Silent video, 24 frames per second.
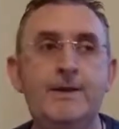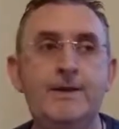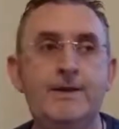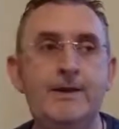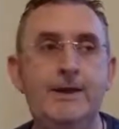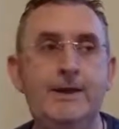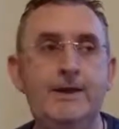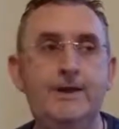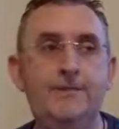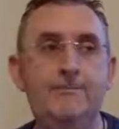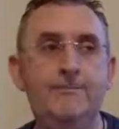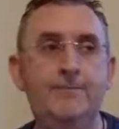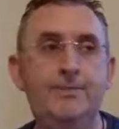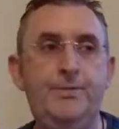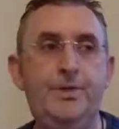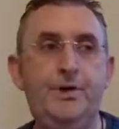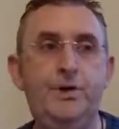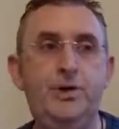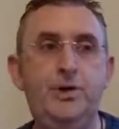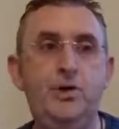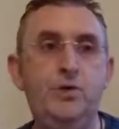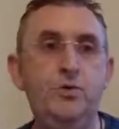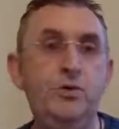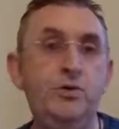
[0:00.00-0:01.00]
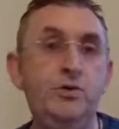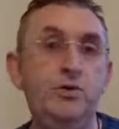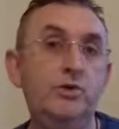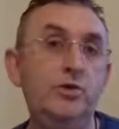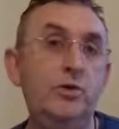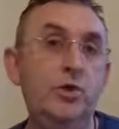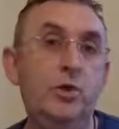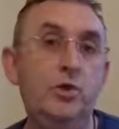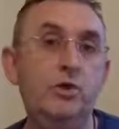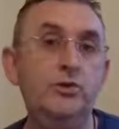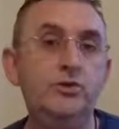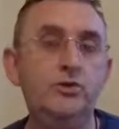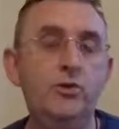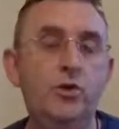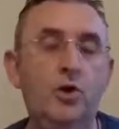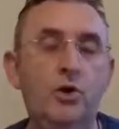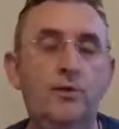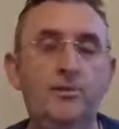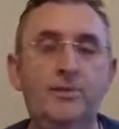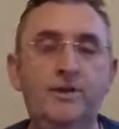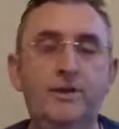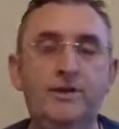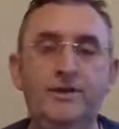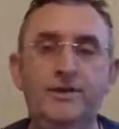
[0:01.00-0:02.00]
that you would not
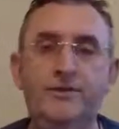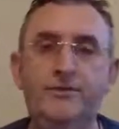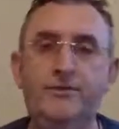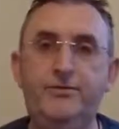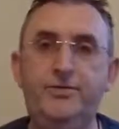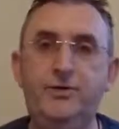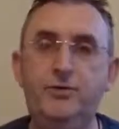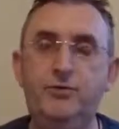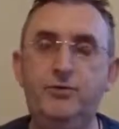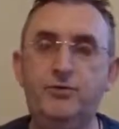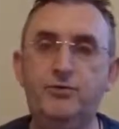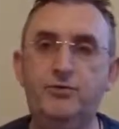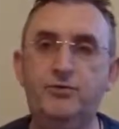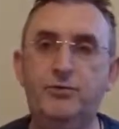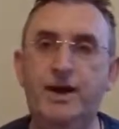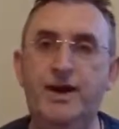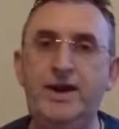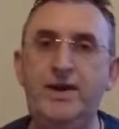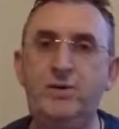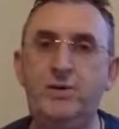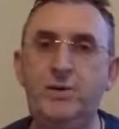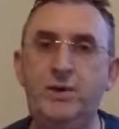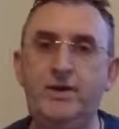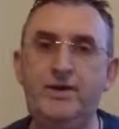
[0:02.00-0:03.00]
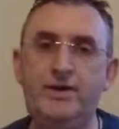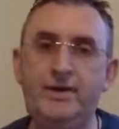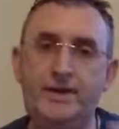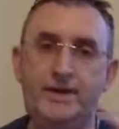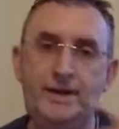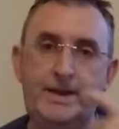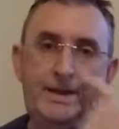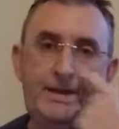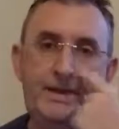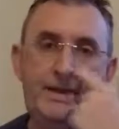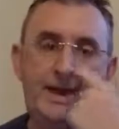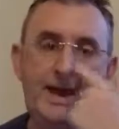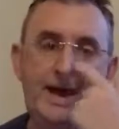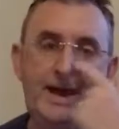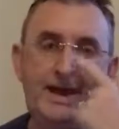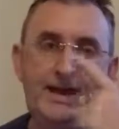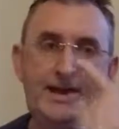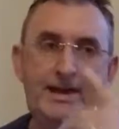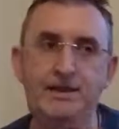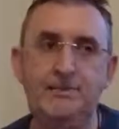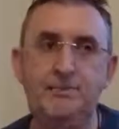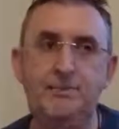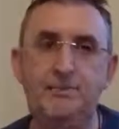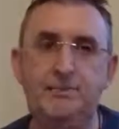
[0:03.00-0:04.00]
normally feel right with. And
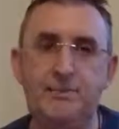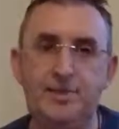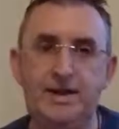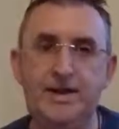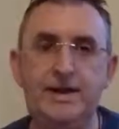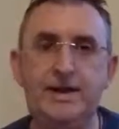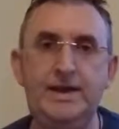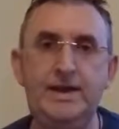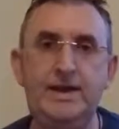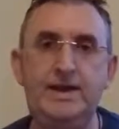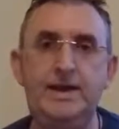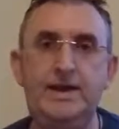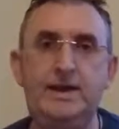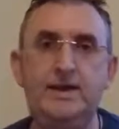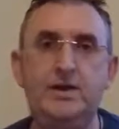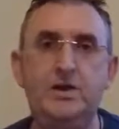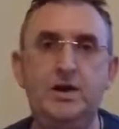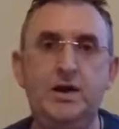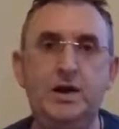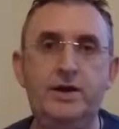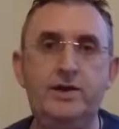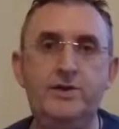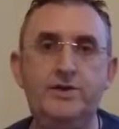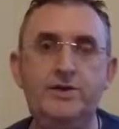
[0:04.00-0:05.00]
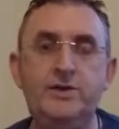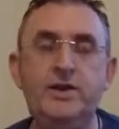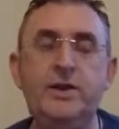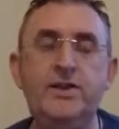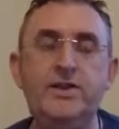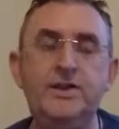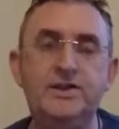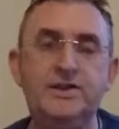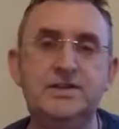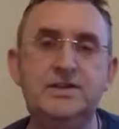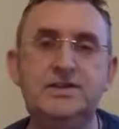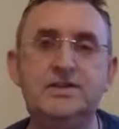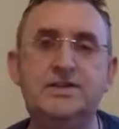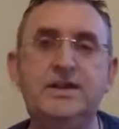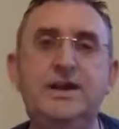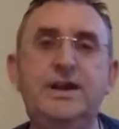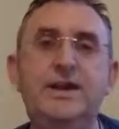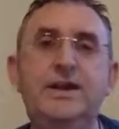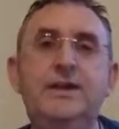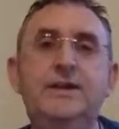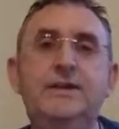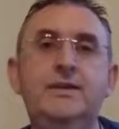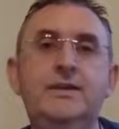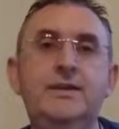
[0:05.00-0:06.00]
that can be another
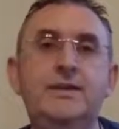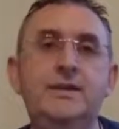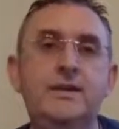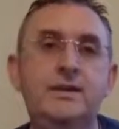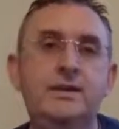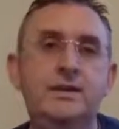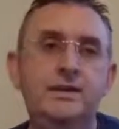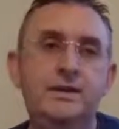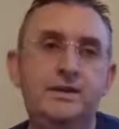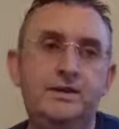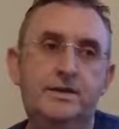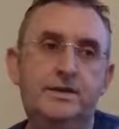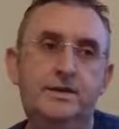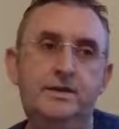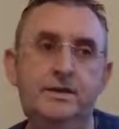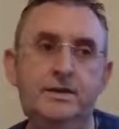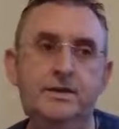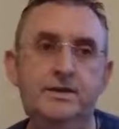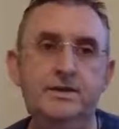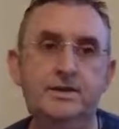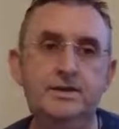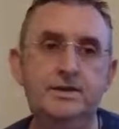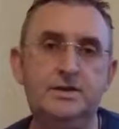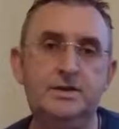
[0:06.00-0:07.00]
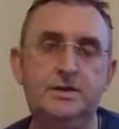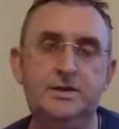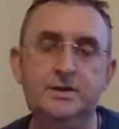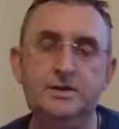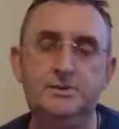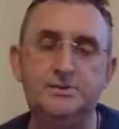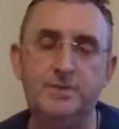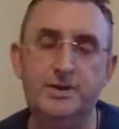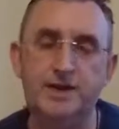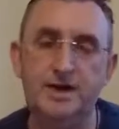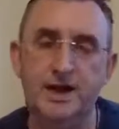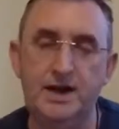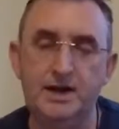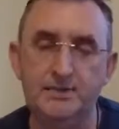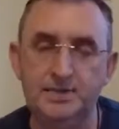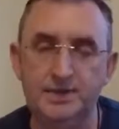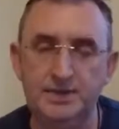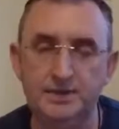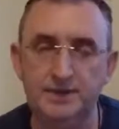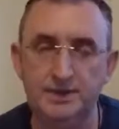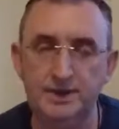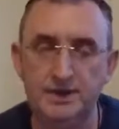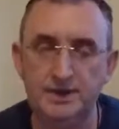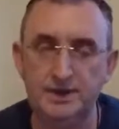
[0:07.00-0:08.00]
sign that there's
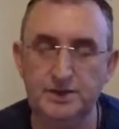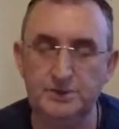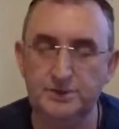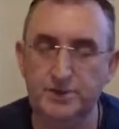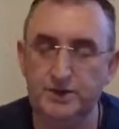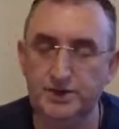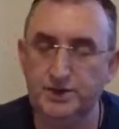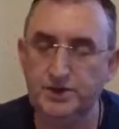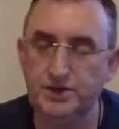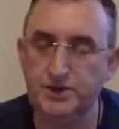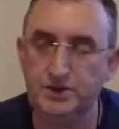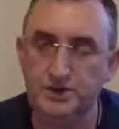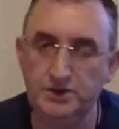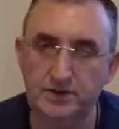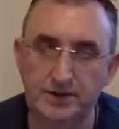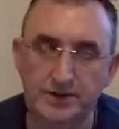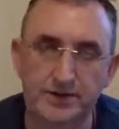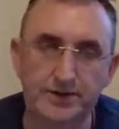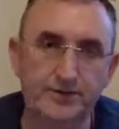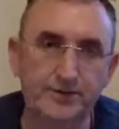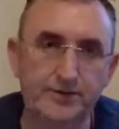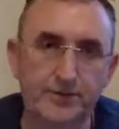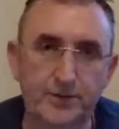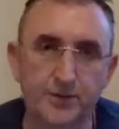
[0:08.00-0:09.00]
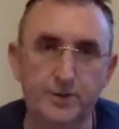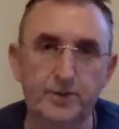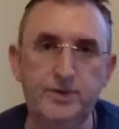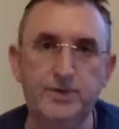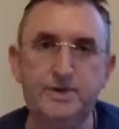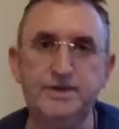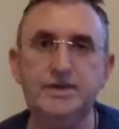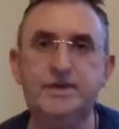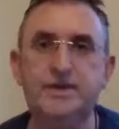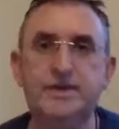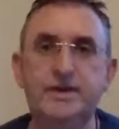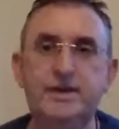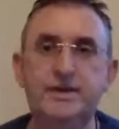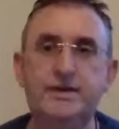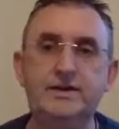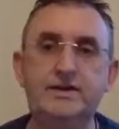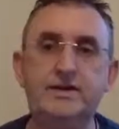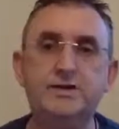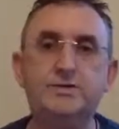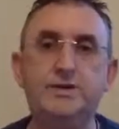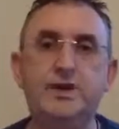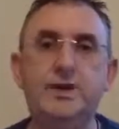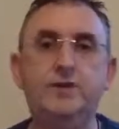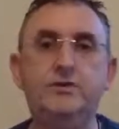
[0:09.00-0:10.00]
perhaps a bit of spiritual influence there
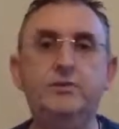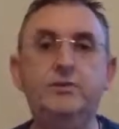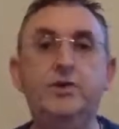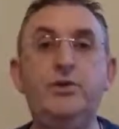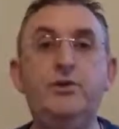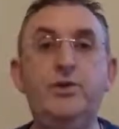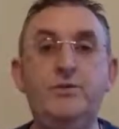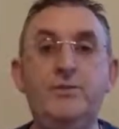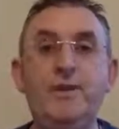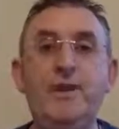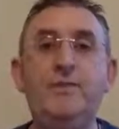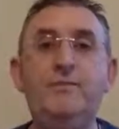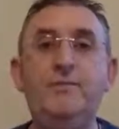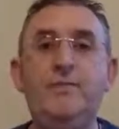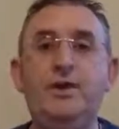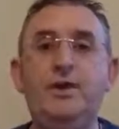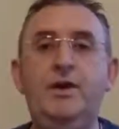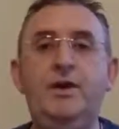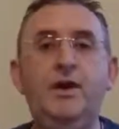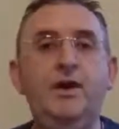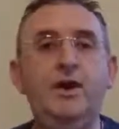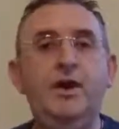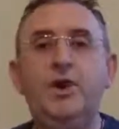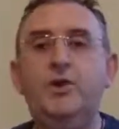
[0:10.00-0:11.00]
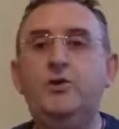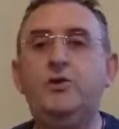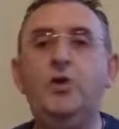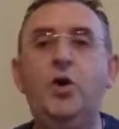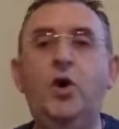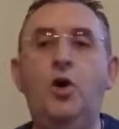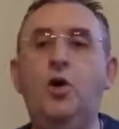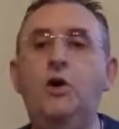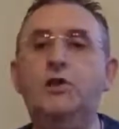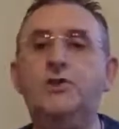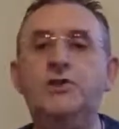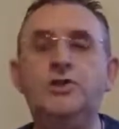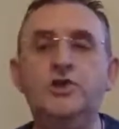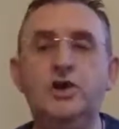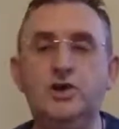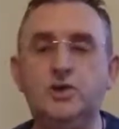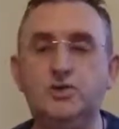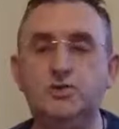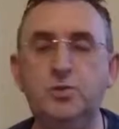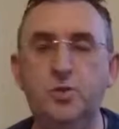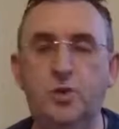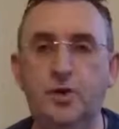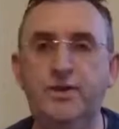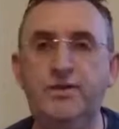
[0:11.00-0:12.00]
as well. Now remember, not
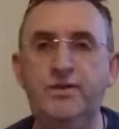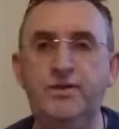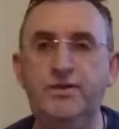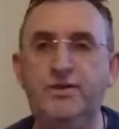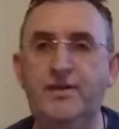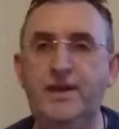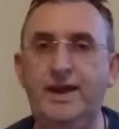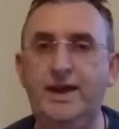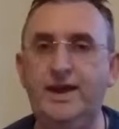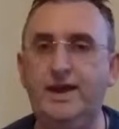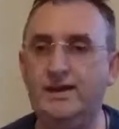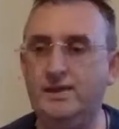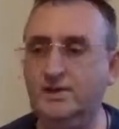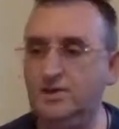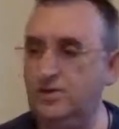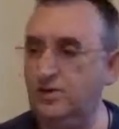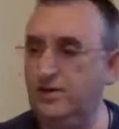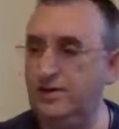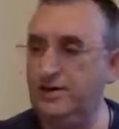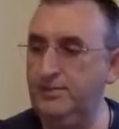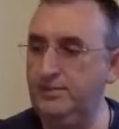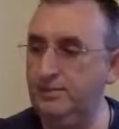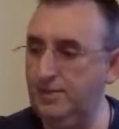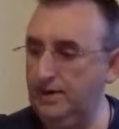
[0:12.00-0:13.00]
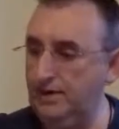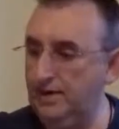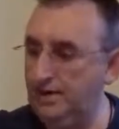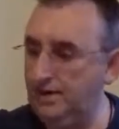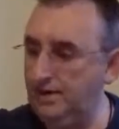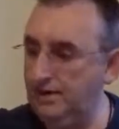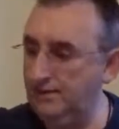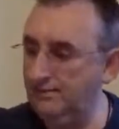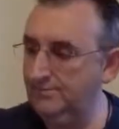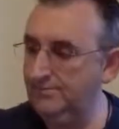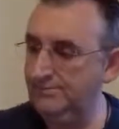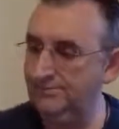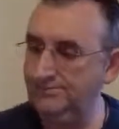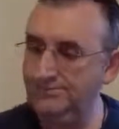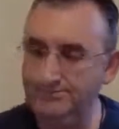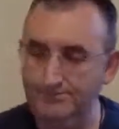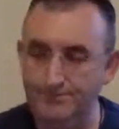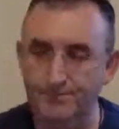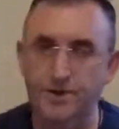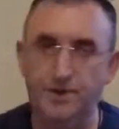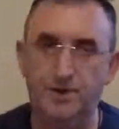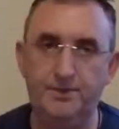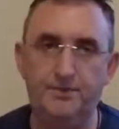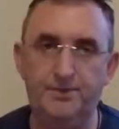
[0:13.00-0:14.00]
just one thing is going to be,
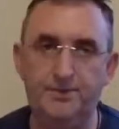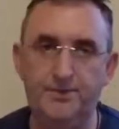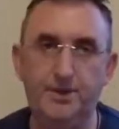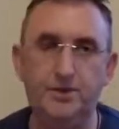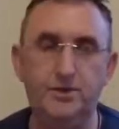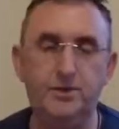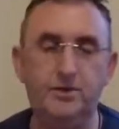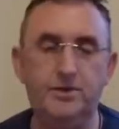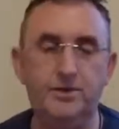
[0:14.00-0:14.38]
boom,